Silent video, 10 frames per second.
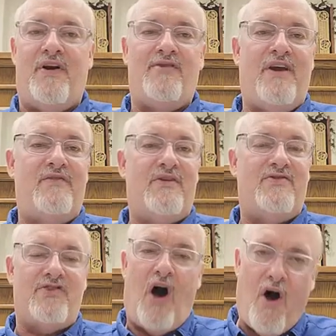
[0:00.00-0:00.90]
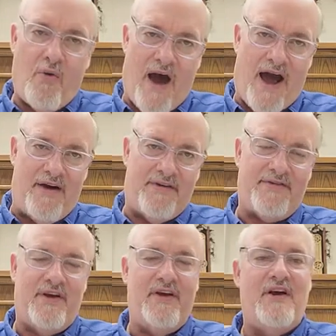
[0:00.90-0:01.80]
There's even
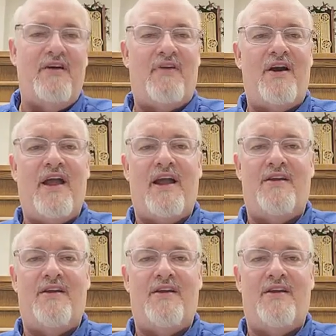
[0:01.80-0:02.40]
songwriters of our day